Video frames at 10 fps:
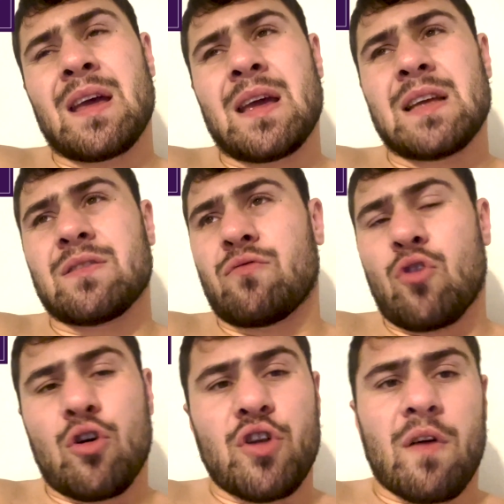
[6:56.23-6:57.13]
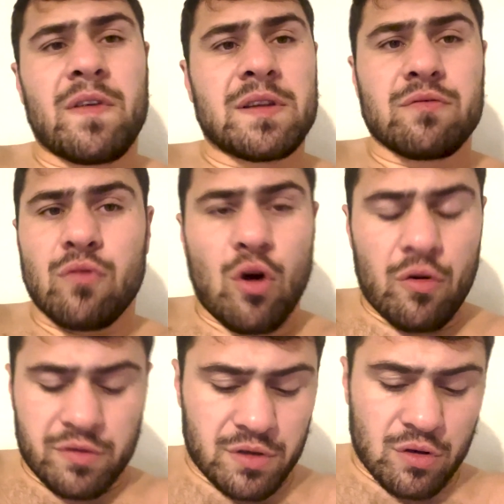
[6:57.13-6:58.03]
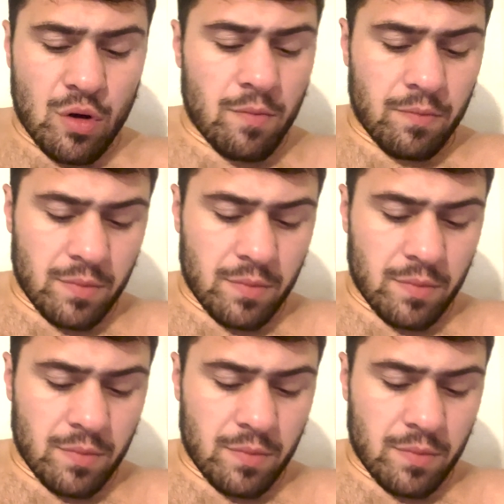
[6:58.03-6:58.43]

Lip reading: He's a raw novice, raw as they come.